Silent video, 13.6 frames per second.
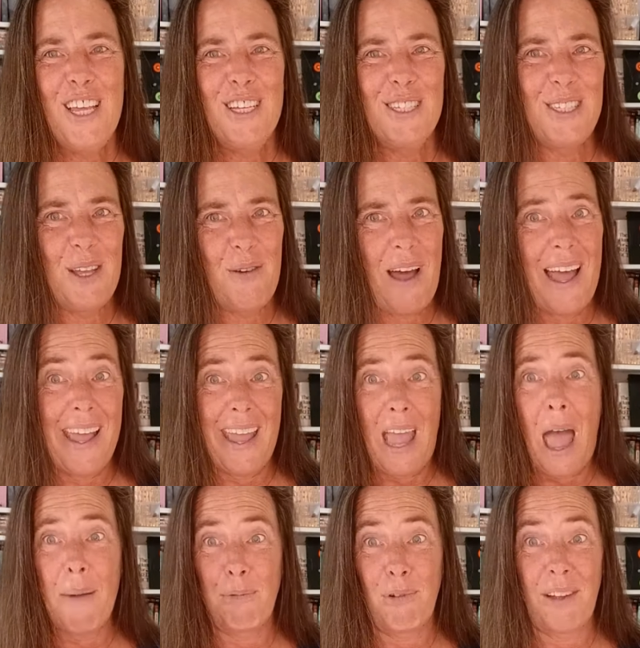So I
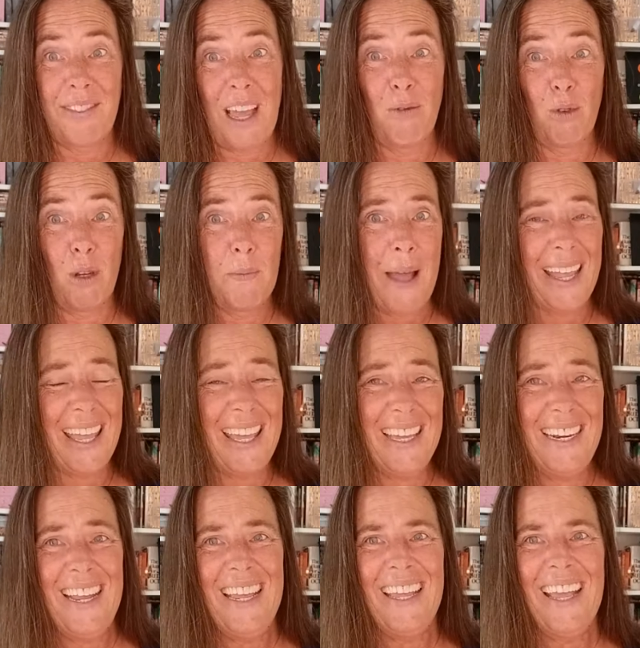brought that rule back
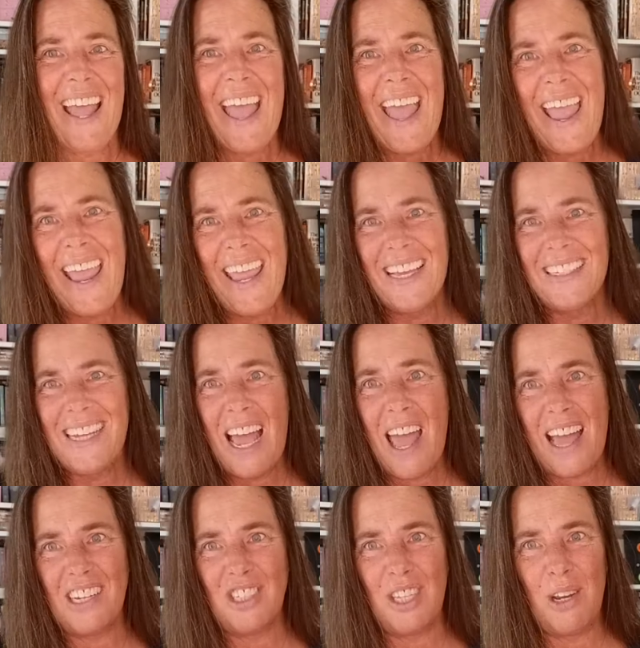in and I
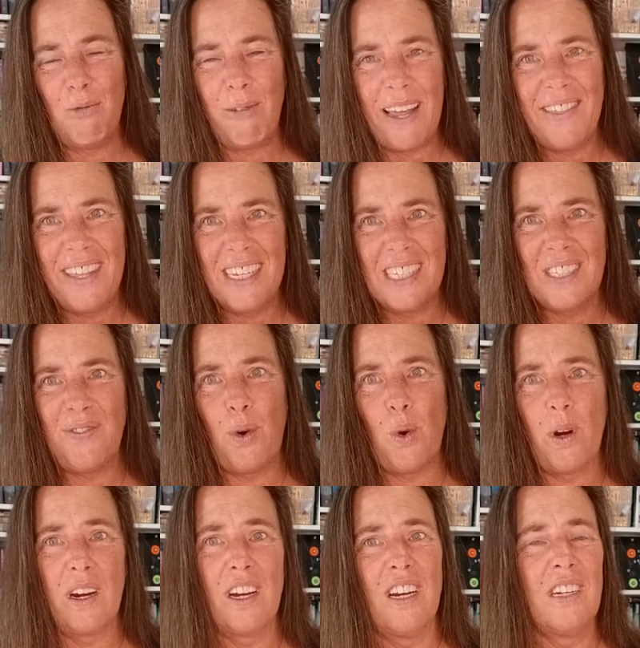actually read this
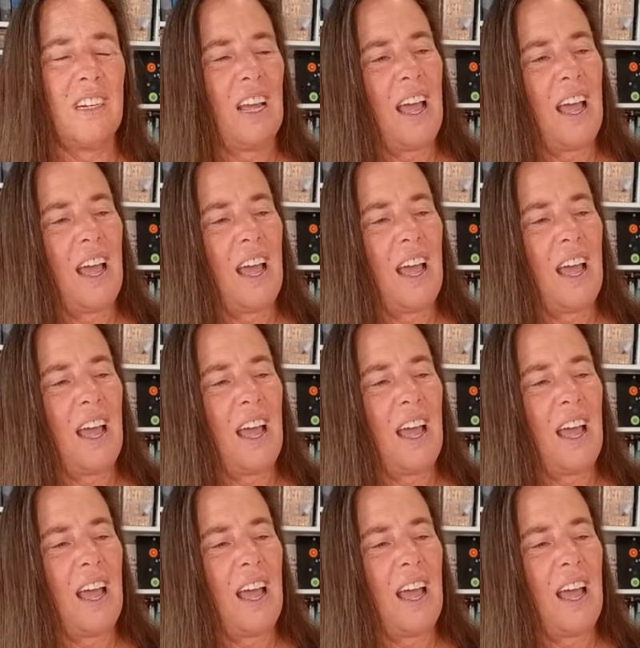for,